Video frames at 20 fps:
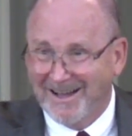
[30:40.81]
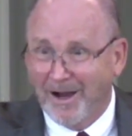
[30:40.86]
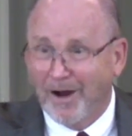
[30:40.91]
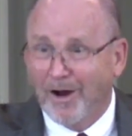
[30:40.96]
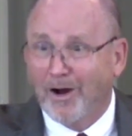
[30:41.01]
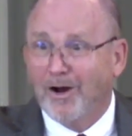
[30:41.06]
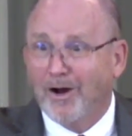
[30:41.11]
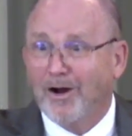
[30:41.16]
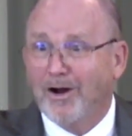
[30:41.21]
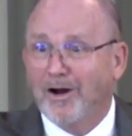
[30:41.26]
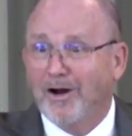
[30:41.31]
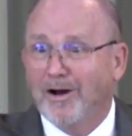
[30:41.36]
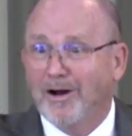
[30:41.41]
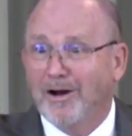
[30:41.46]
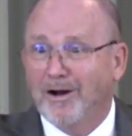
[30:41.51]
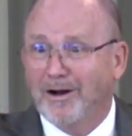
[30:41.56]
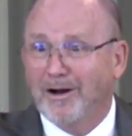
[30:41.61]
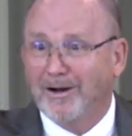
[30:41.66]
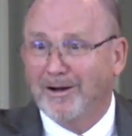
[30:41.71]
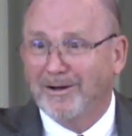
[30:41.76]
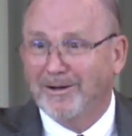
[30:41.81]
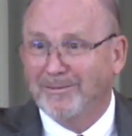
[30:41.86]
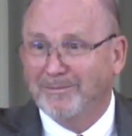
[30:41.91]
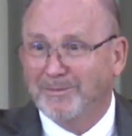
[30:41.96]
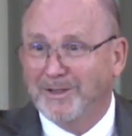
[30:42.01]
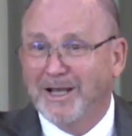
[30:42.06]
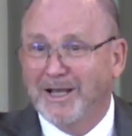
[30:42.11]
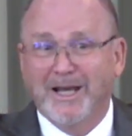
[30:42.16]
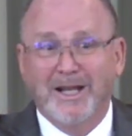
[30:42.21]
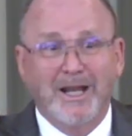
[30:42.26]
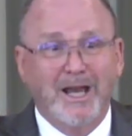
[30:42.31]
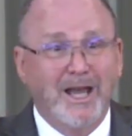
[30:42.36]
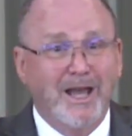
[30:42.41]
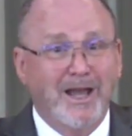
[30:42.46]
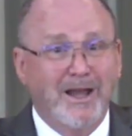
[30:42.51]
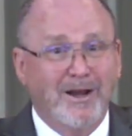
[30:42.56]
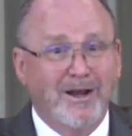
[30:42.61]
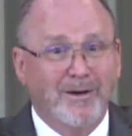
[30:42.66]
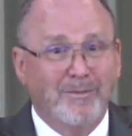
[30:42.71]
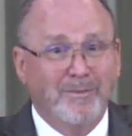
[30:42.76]
Ah, oh, being an
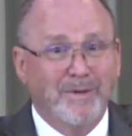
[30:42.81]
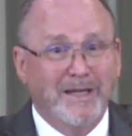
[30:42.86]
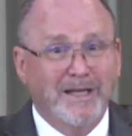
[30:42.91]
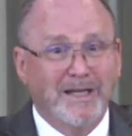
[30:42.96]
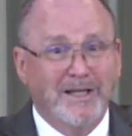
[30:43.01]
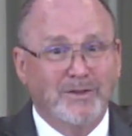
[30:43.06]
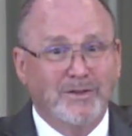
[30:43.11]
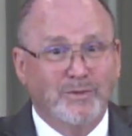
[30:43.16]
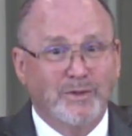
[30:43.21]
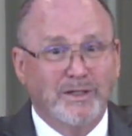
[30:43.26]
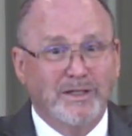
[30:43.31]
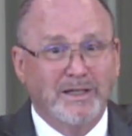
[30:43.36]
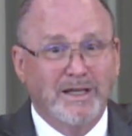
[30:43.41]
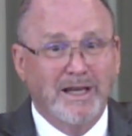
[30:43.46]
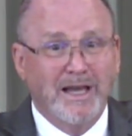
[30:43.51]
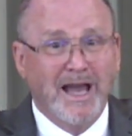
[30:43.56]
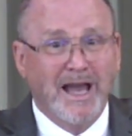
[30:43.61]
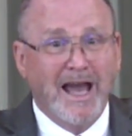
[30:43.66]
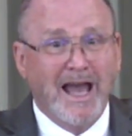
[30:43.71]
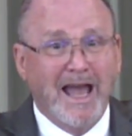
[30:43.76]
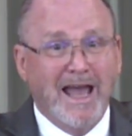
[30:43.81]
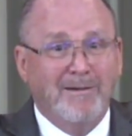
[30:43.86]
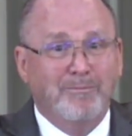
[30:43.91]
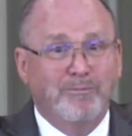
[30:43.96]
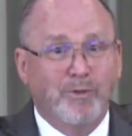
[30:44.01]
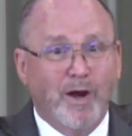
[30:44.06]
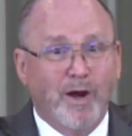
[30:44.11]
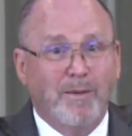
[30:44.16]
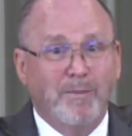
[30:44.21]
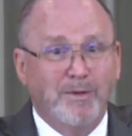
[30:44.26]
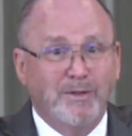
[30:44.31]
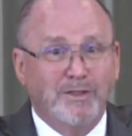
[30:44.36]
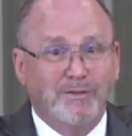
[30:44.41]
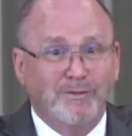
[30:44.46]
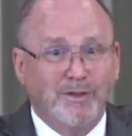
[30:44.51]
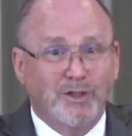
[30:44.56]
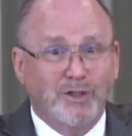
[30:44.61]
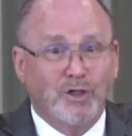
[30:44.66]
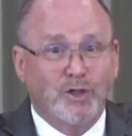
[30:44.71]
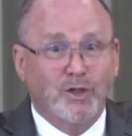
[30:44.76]
heir means we have promise of
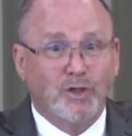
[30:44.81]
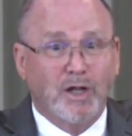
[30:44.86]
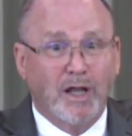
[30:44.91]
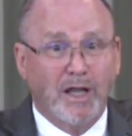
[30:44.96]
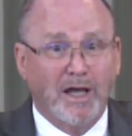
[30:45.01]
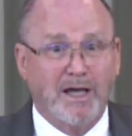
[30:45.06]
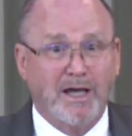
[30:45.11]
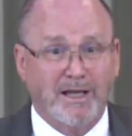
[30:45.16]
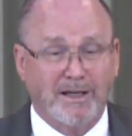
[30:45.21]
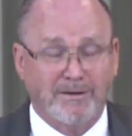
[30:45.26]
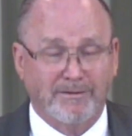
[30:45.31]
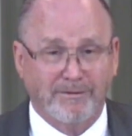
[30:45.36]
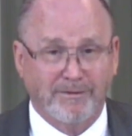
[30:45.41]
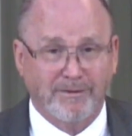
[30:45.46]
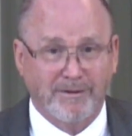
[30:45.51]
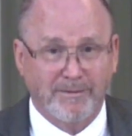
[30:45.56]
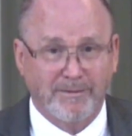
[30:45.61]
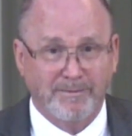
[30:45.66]
eternal life